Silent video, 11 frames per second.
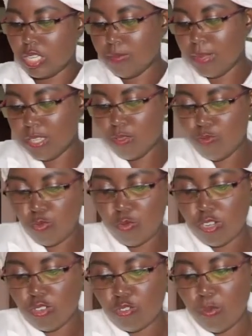But if you
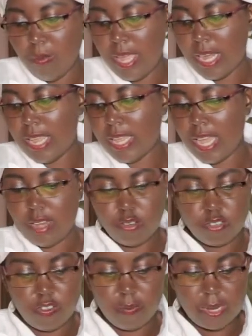want to make like a
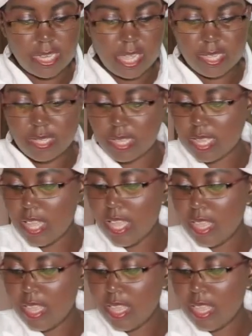lot of butter icing,